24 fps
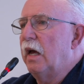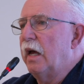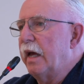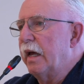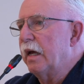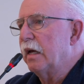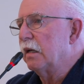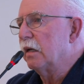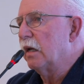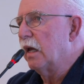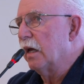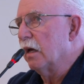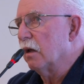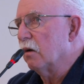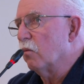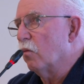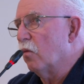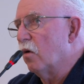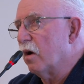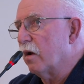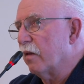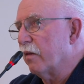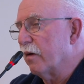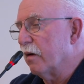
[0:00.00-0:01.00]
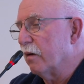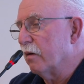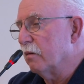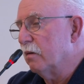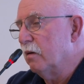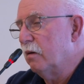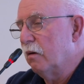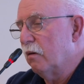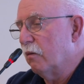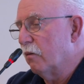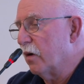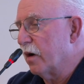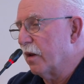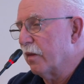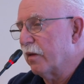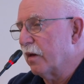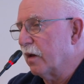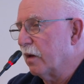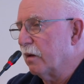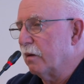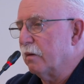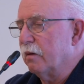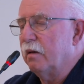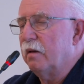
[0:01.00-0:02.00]
and one of
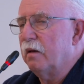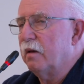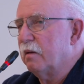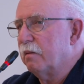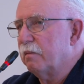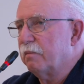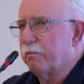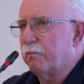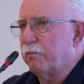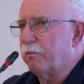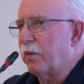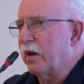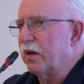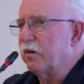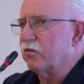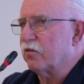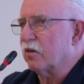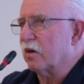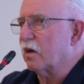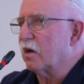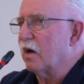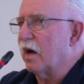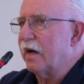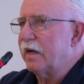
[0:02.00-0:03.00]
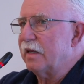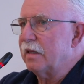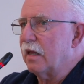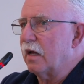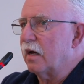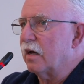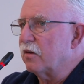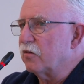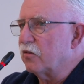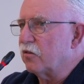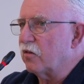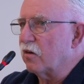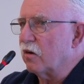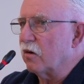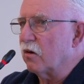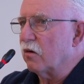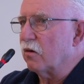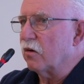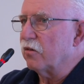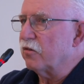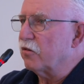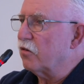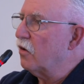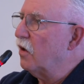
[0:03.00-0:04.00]
the basic guidelines
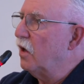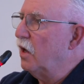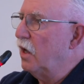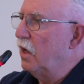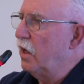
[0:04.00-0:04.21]
here is,